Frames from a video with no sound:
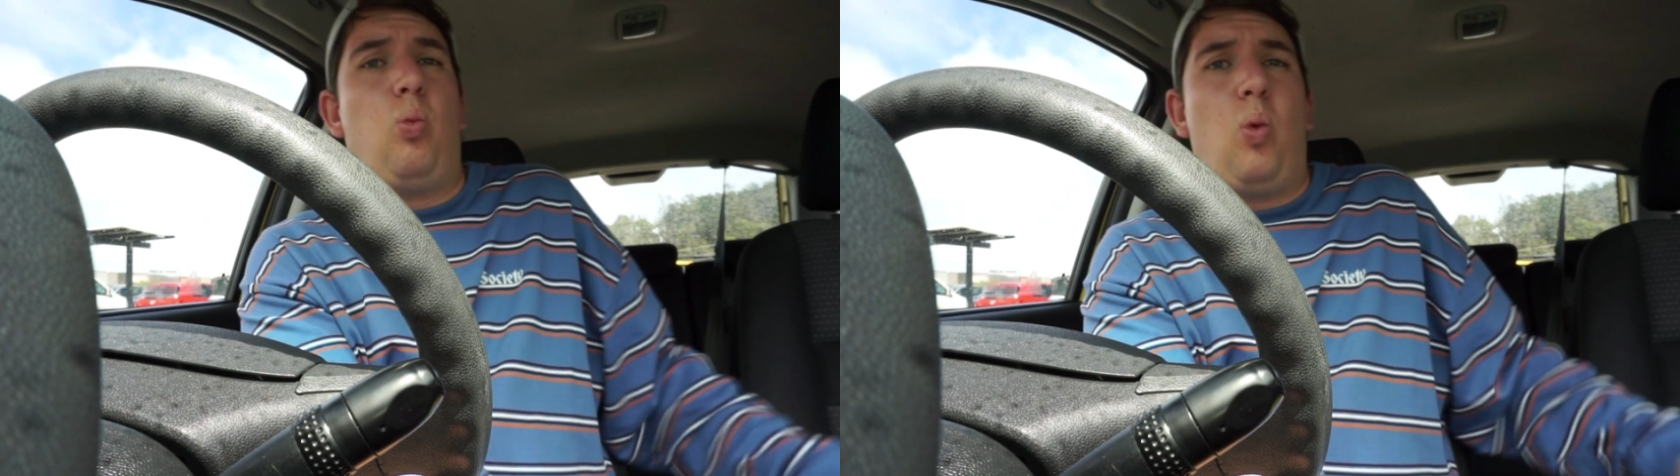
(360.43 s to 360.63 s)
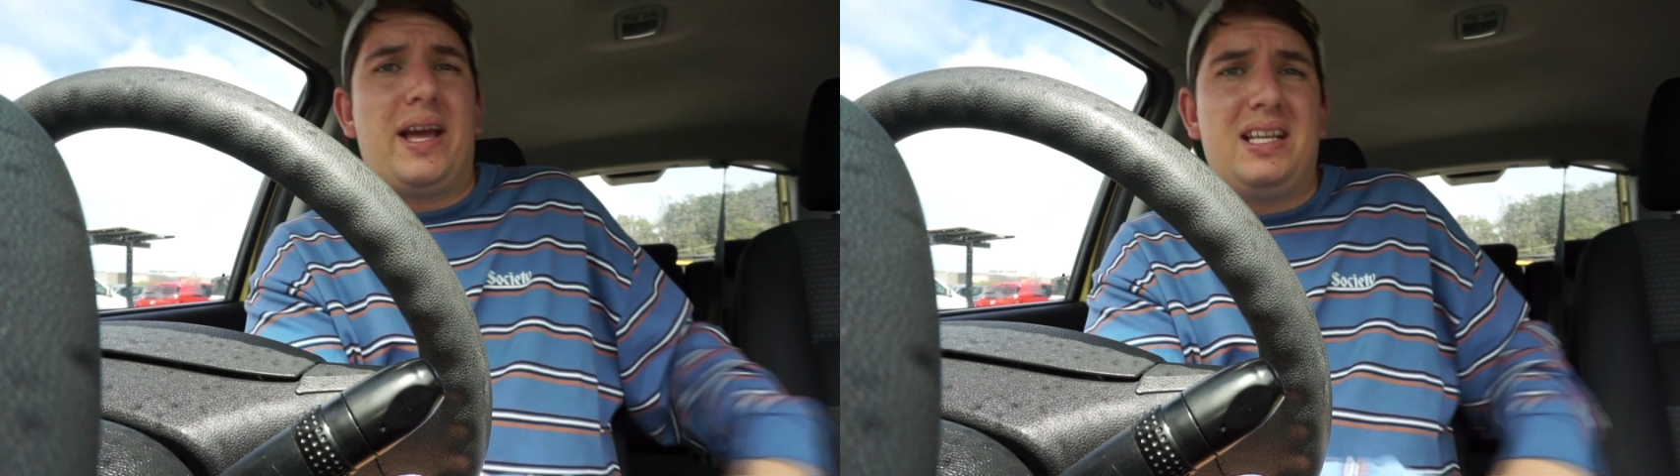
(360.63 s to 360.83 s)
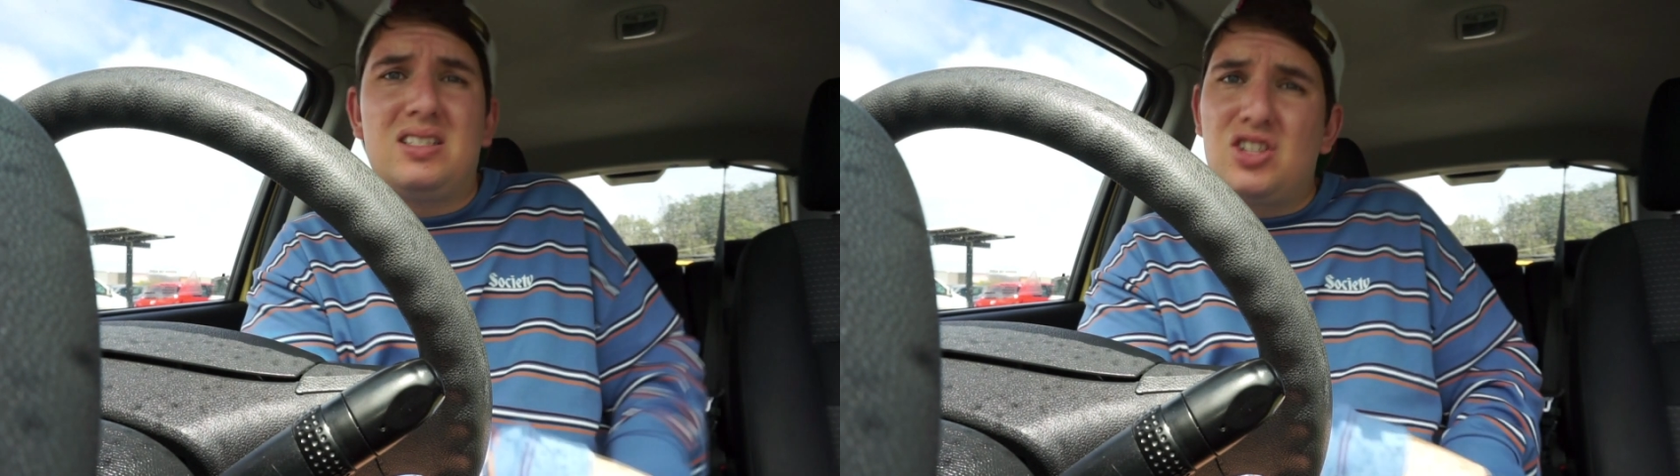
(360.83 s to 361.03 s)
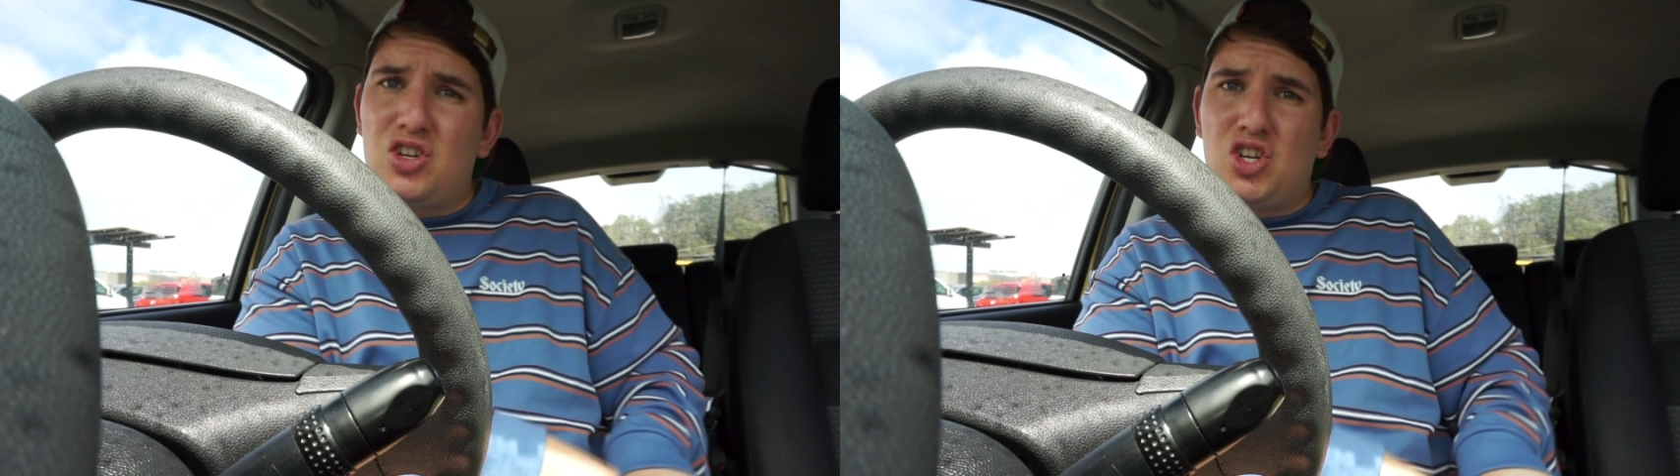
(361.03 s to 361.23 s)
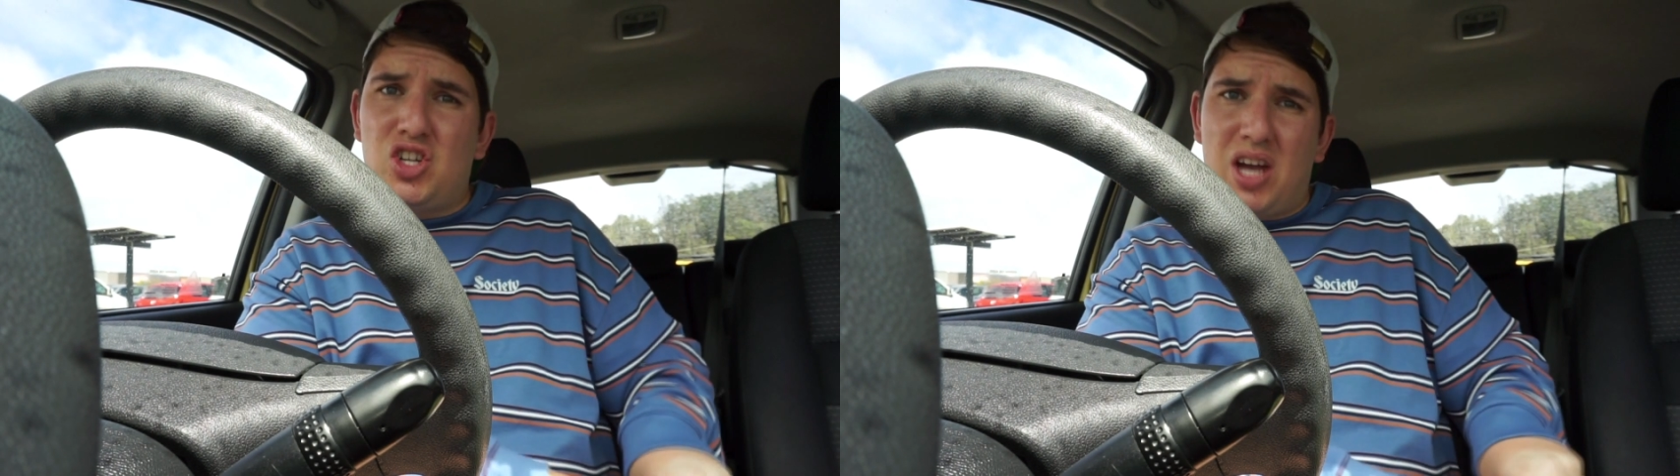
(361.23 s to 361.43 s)
white
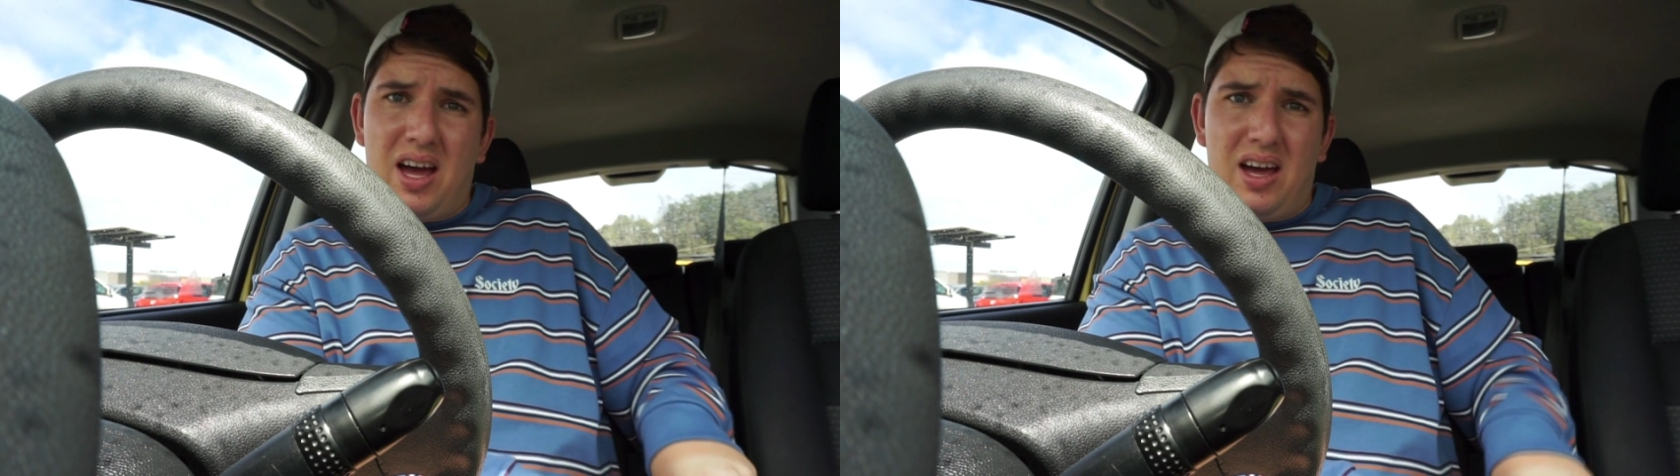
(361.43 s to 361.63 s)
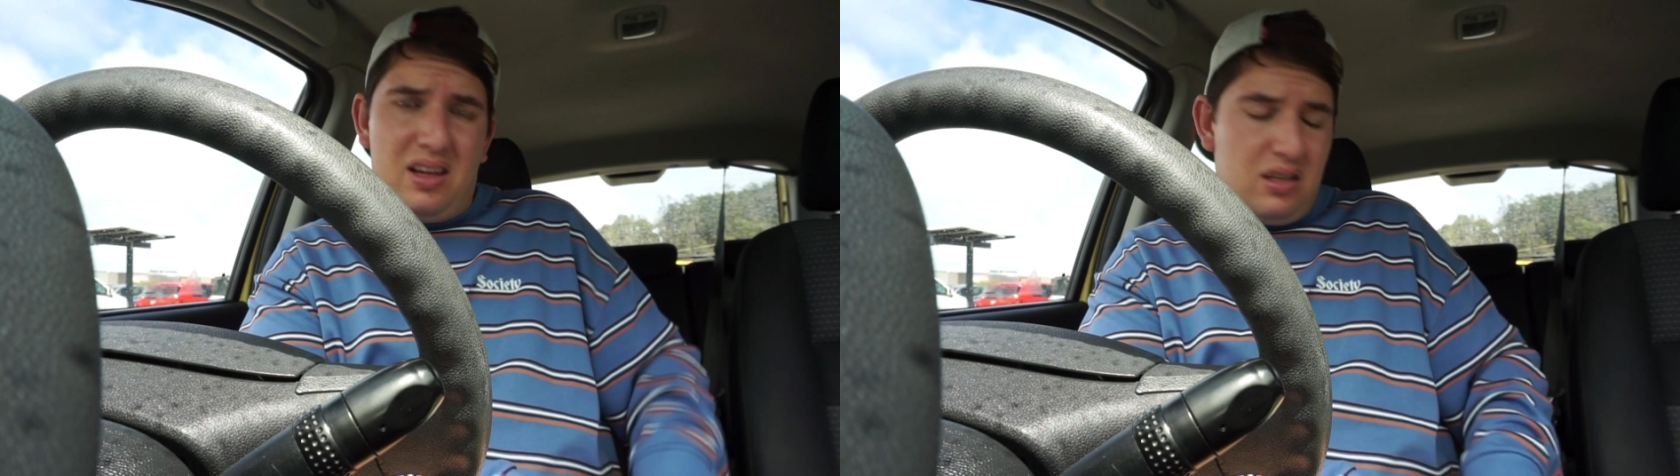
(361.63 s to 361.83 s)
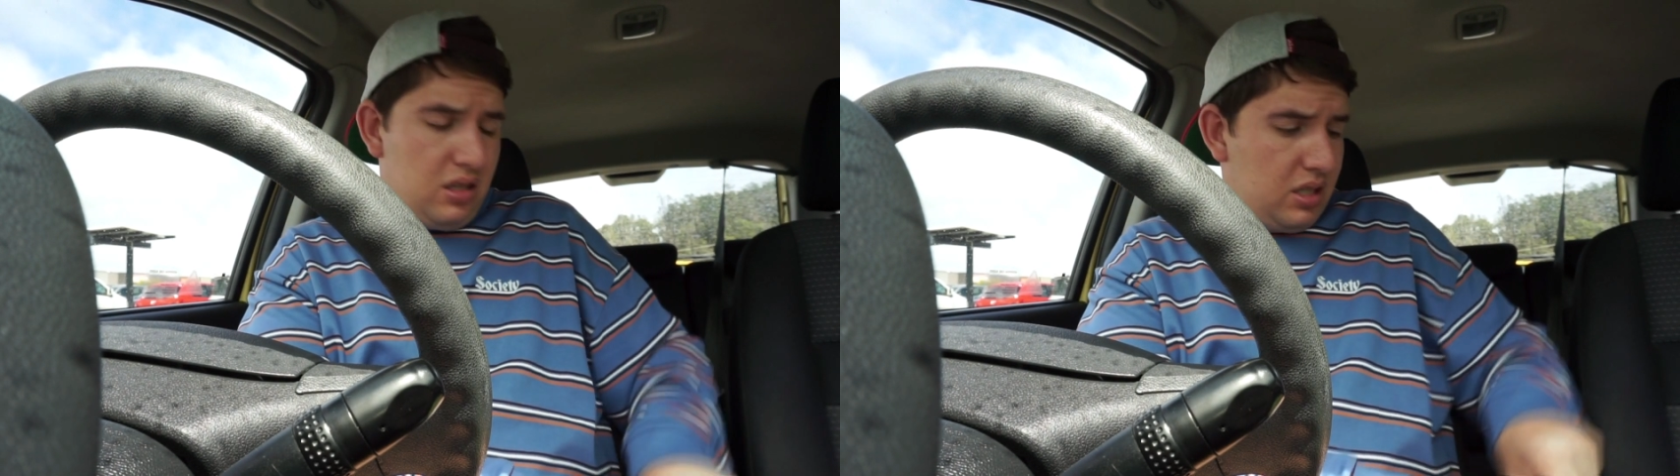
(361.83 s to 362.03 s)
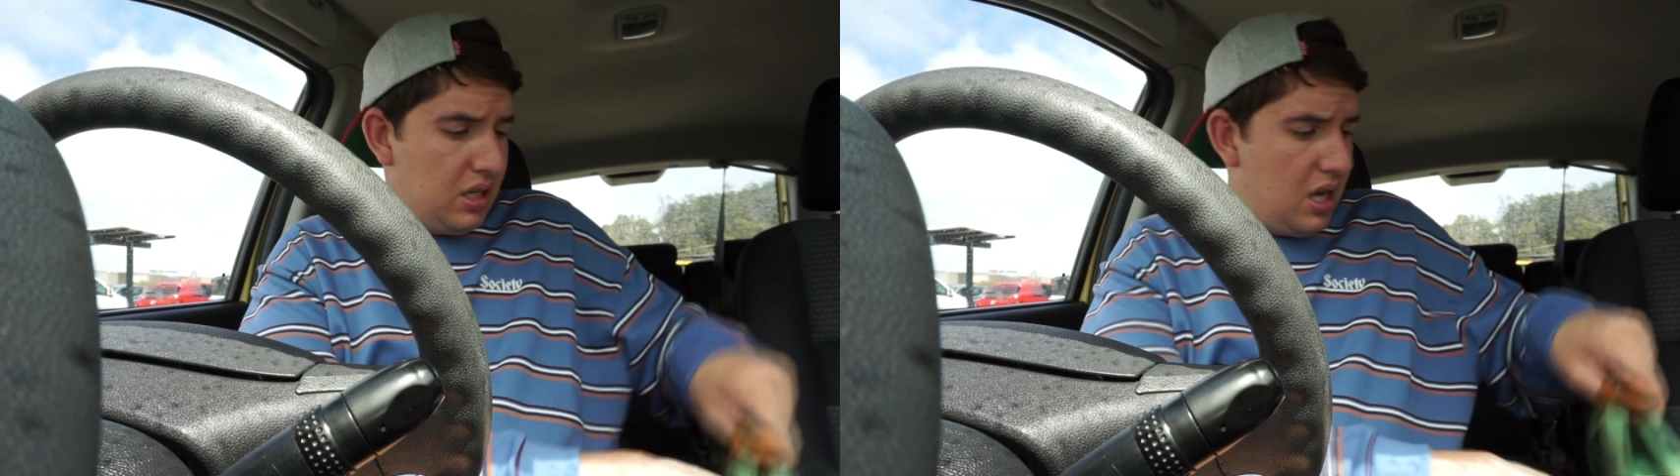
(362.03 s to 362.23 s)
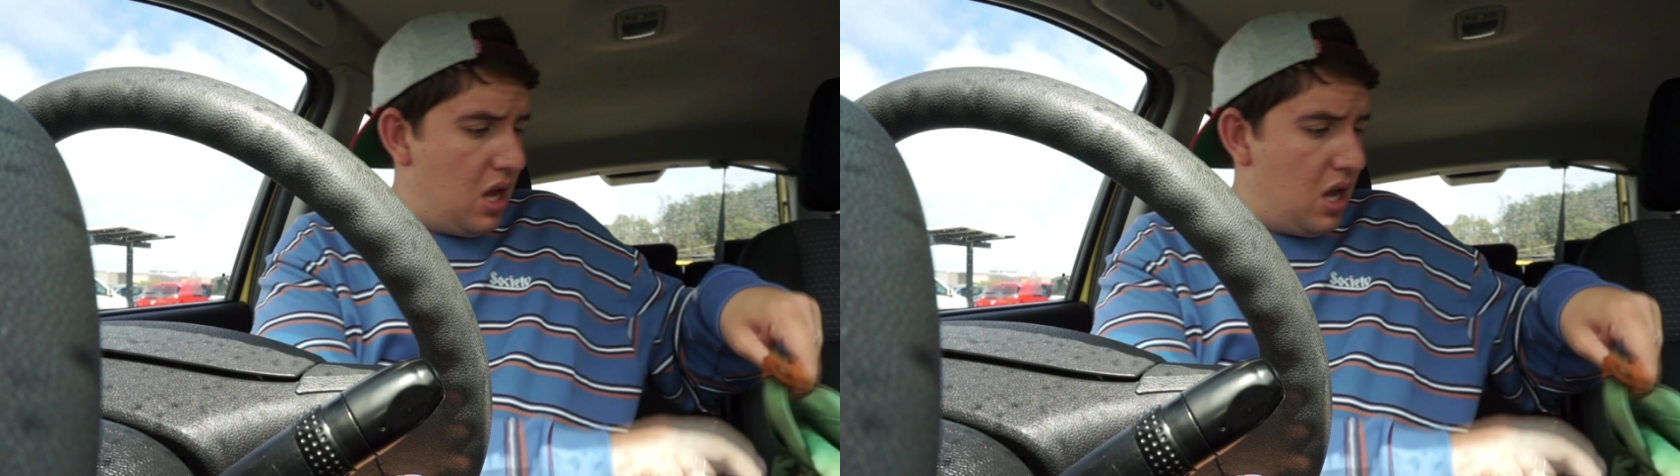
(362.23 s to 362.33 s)
shirt